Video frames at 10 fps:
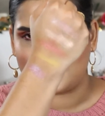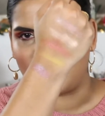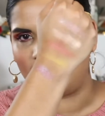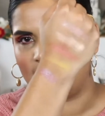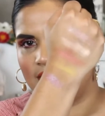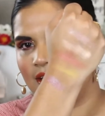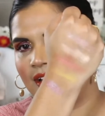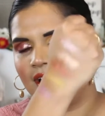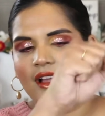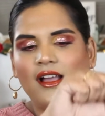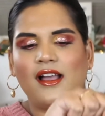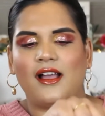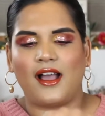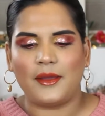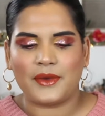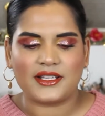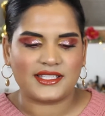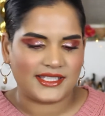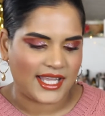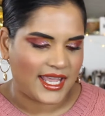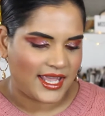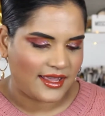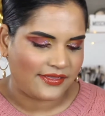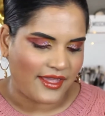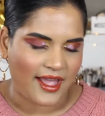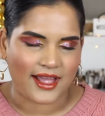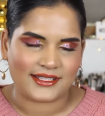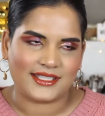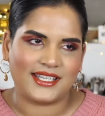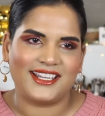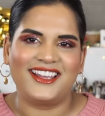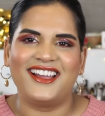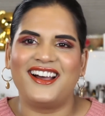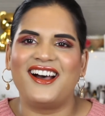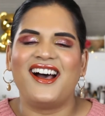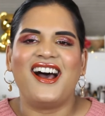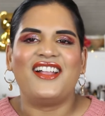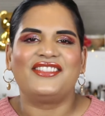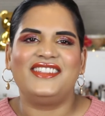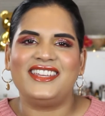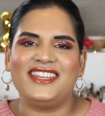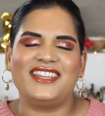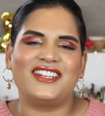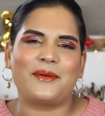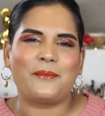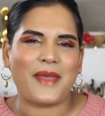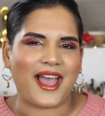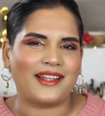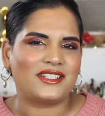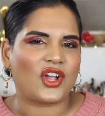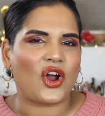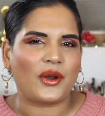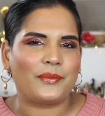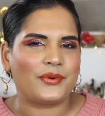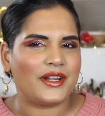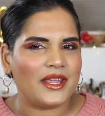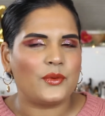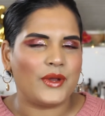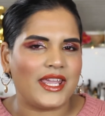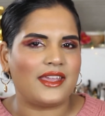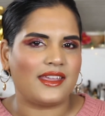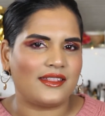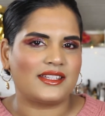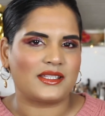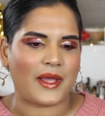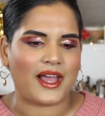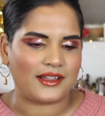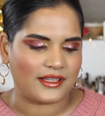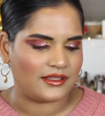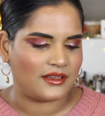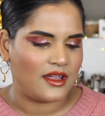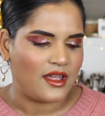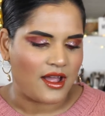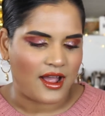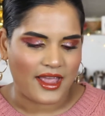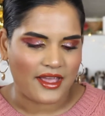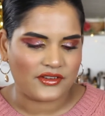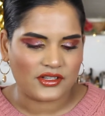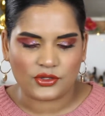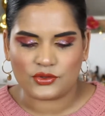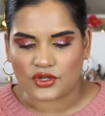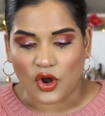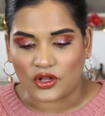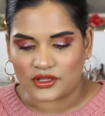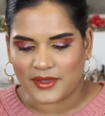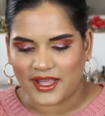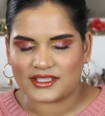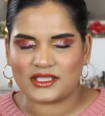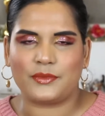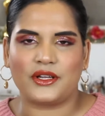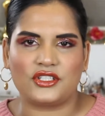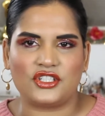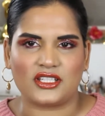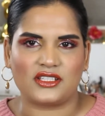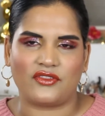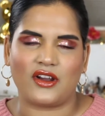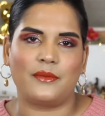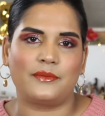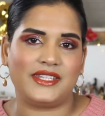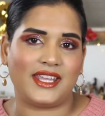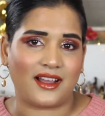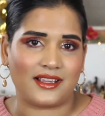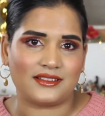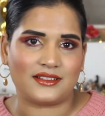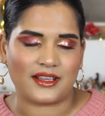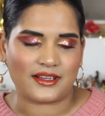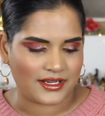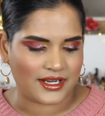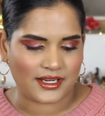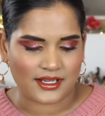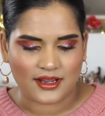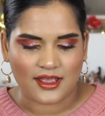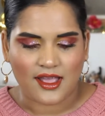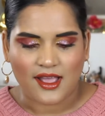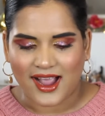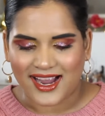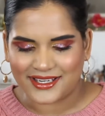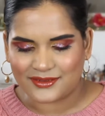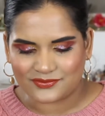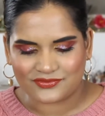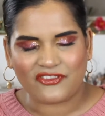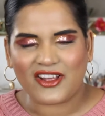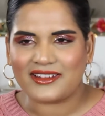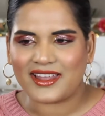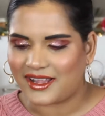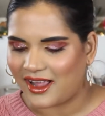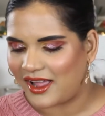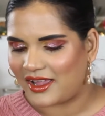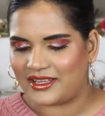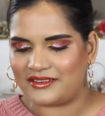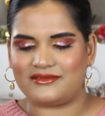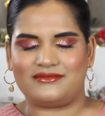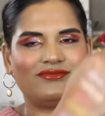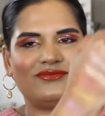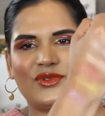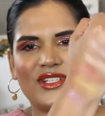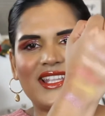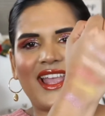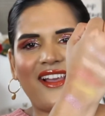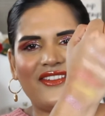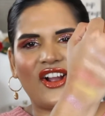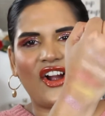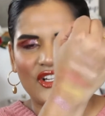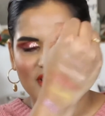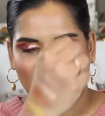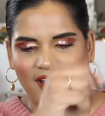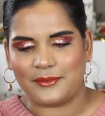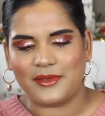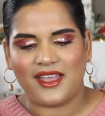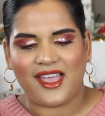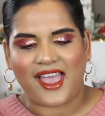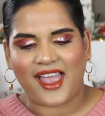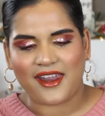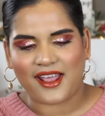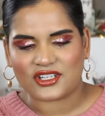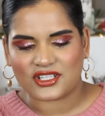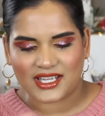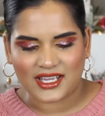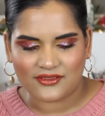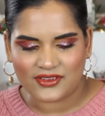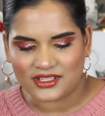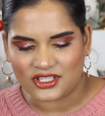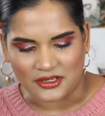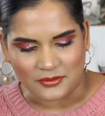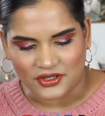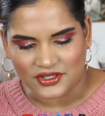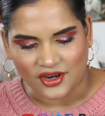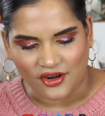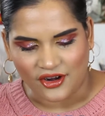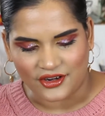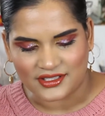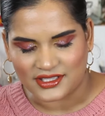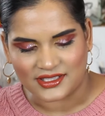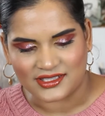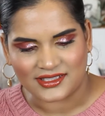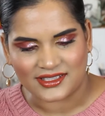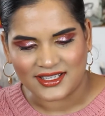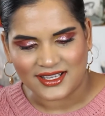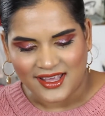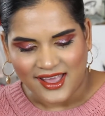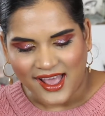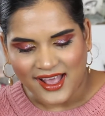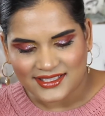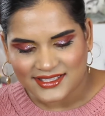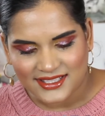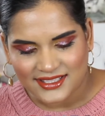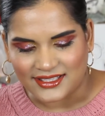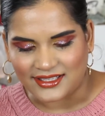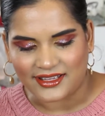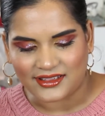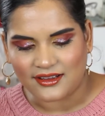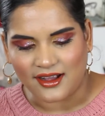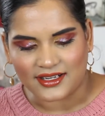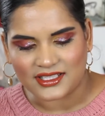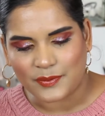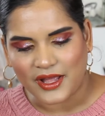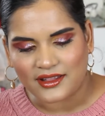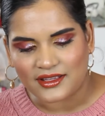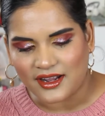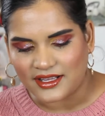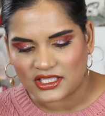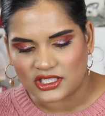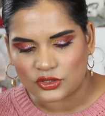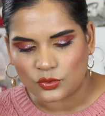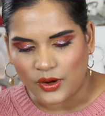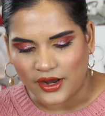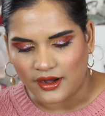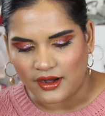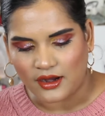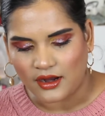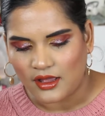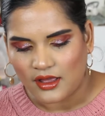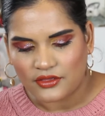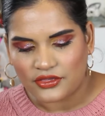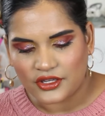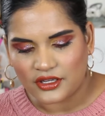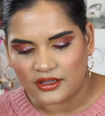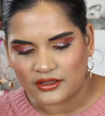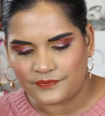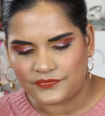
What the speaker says: Dawn. I must say that the mattes are pretty weak in this palette. I haven't used all the mattes, but just from the eye look I created, I felt like I was having a hard time. And actually, even the shimmers aren't as good. Like the Goddess palette, I swear the